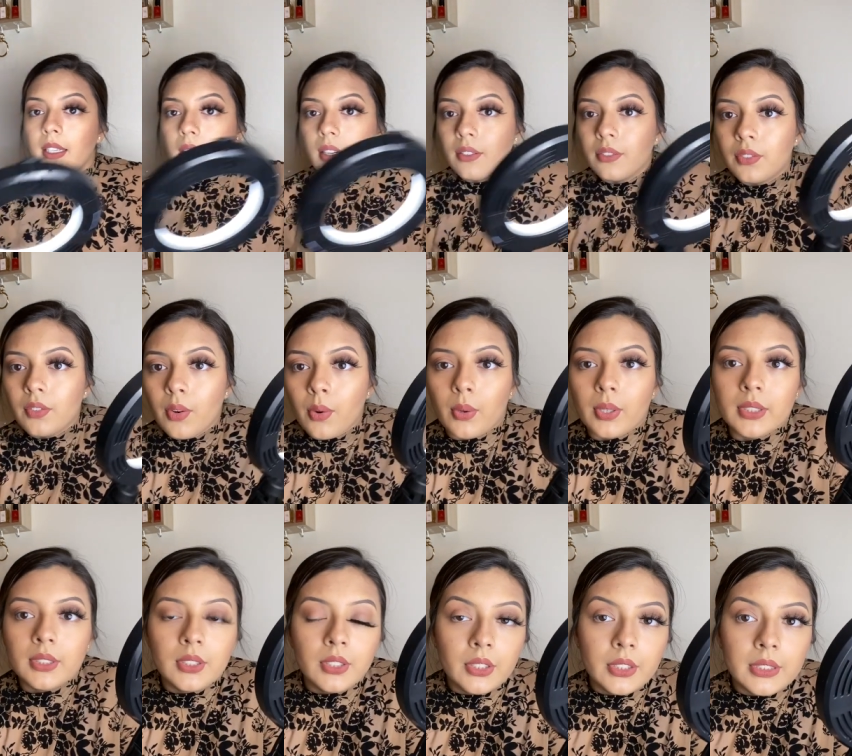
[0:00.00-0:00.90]
Of
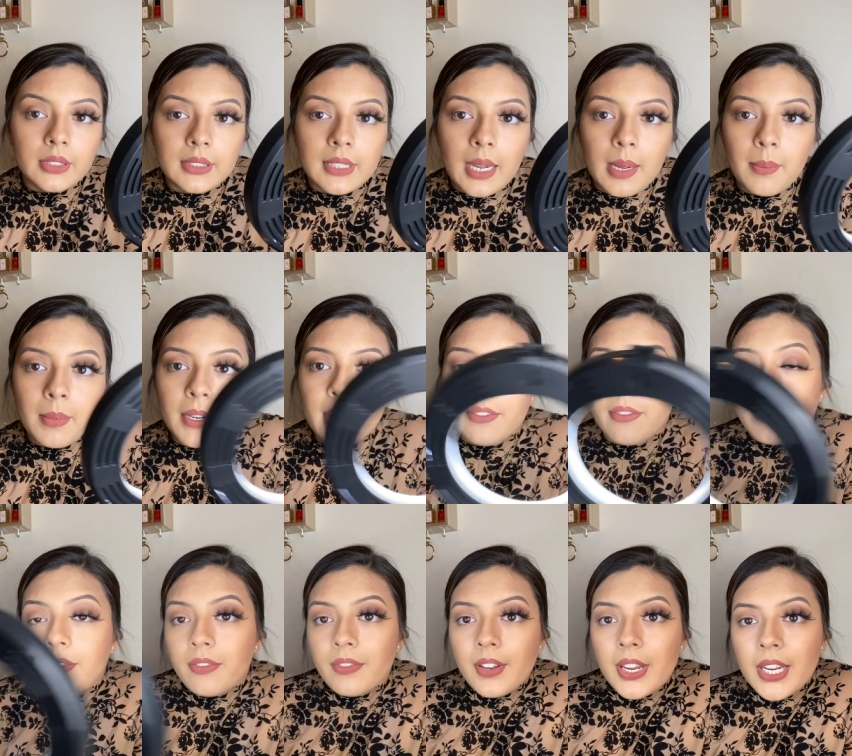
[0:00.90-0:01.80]
course, they're not my
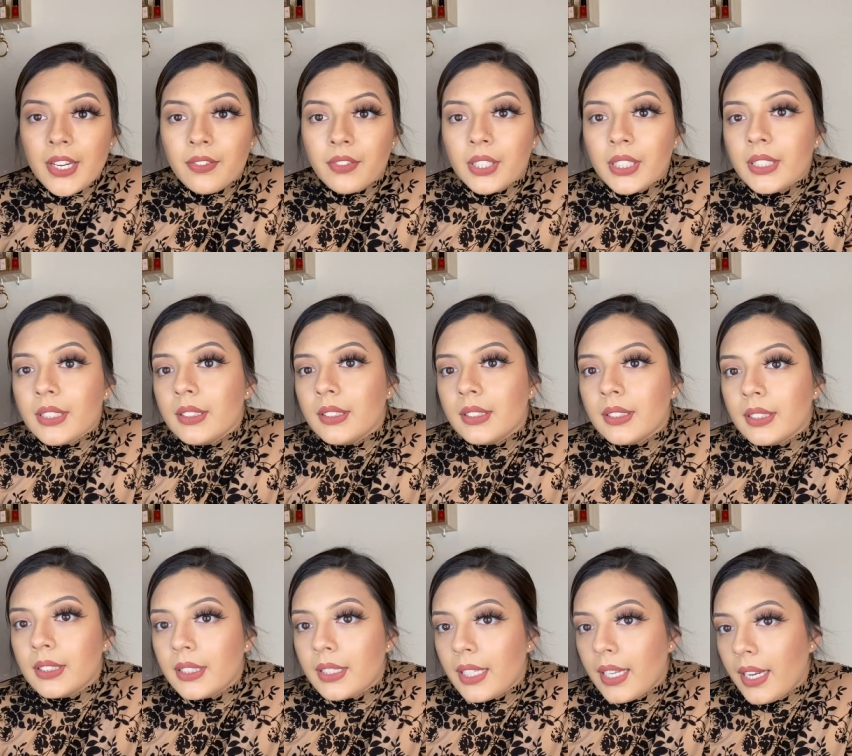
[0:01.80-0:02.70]
favorites.
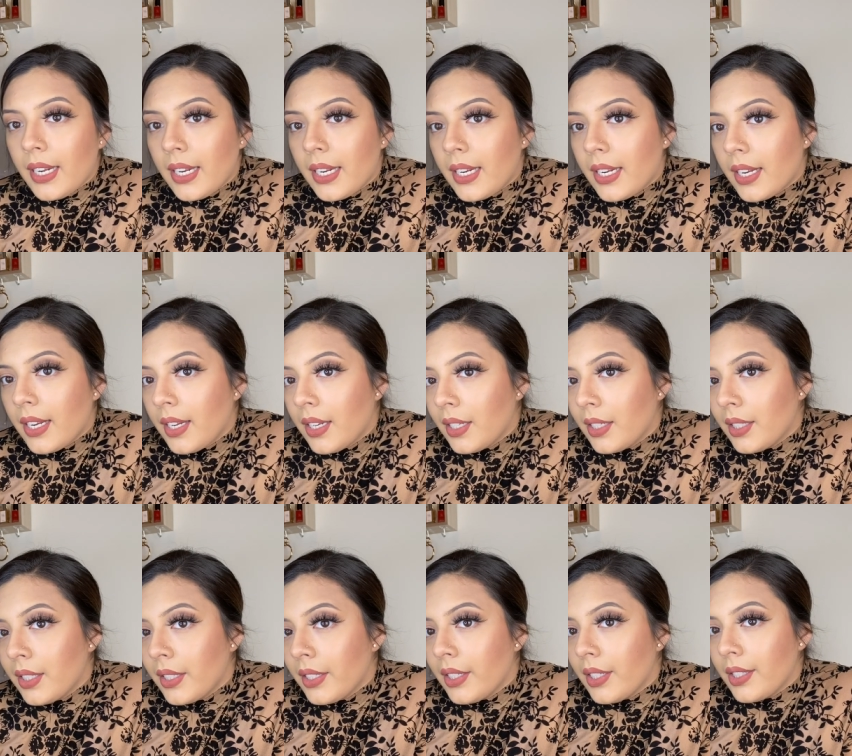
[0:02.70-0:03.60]
They
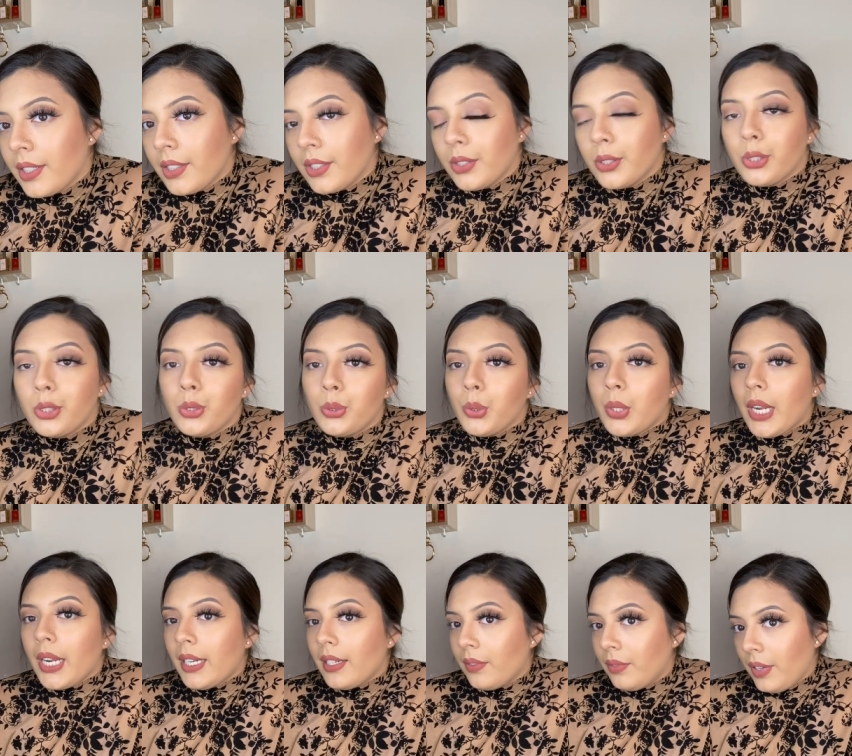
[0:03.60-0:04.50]
do
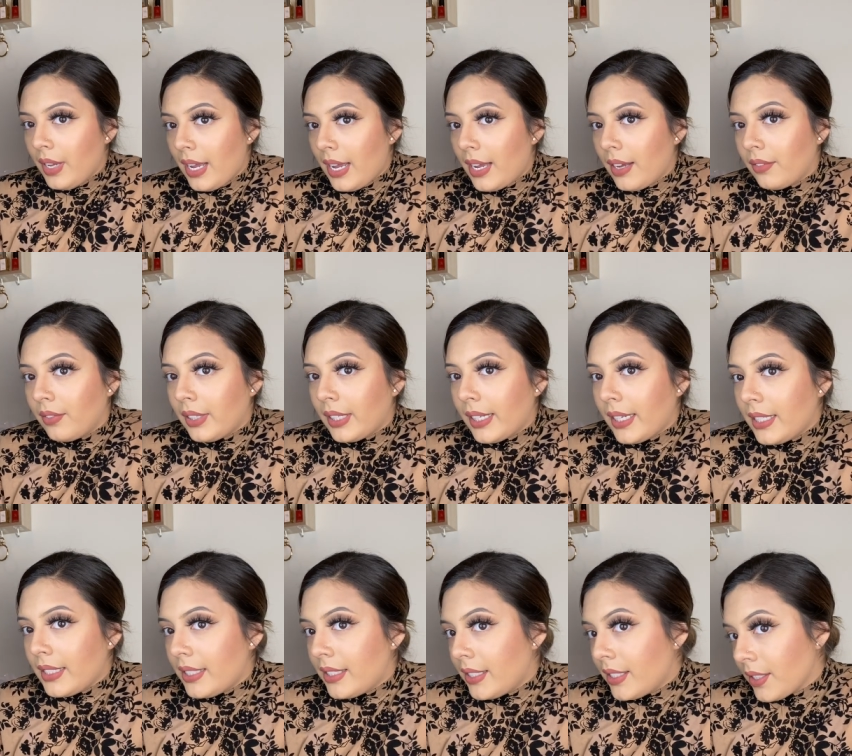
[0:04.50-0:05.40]
kind of have like
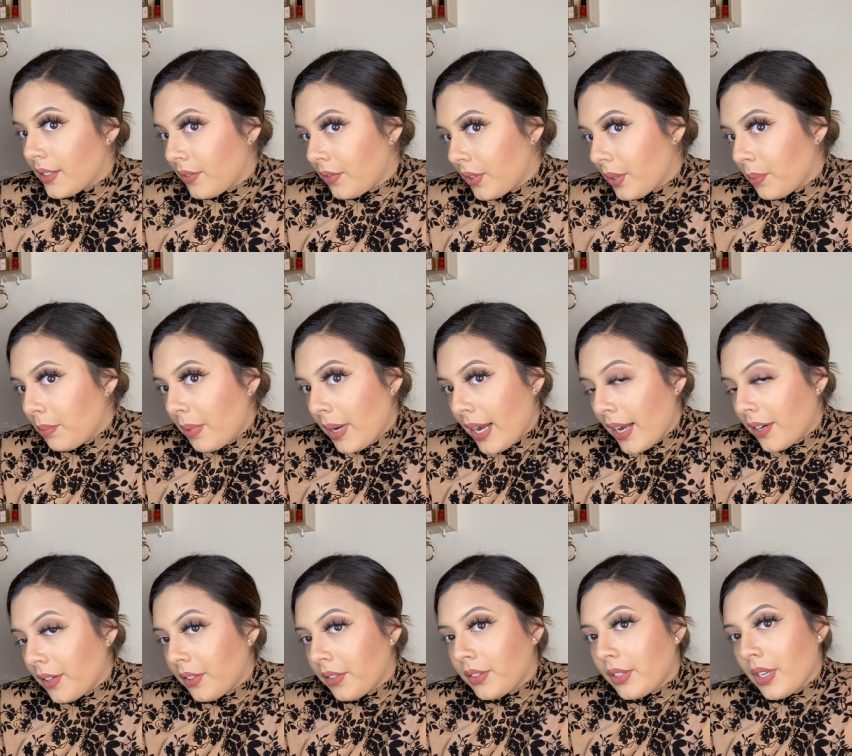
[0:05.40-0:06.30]
a different
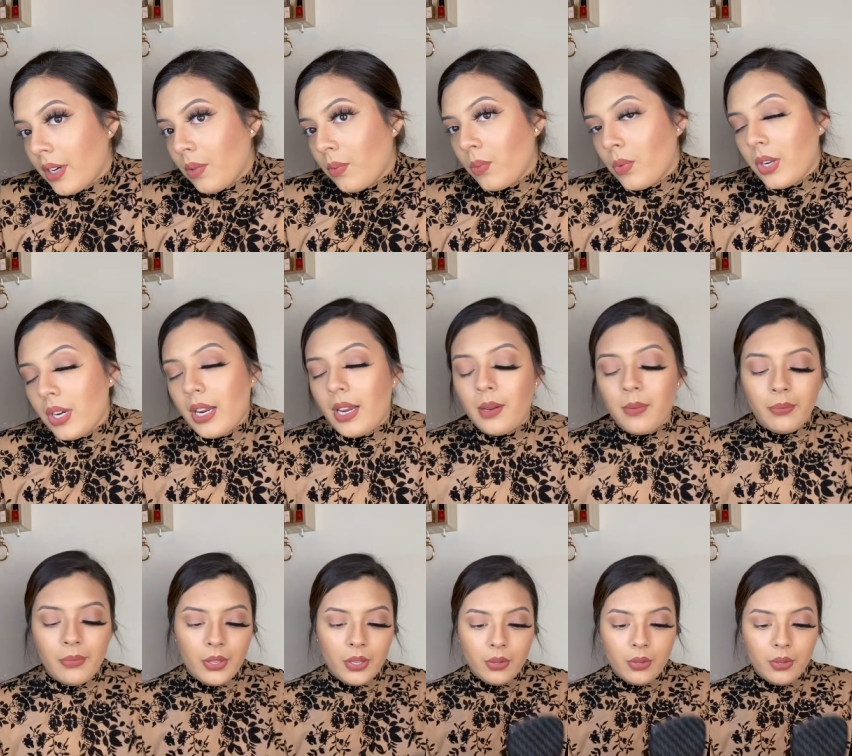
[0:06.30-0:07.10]
pattern than what I'm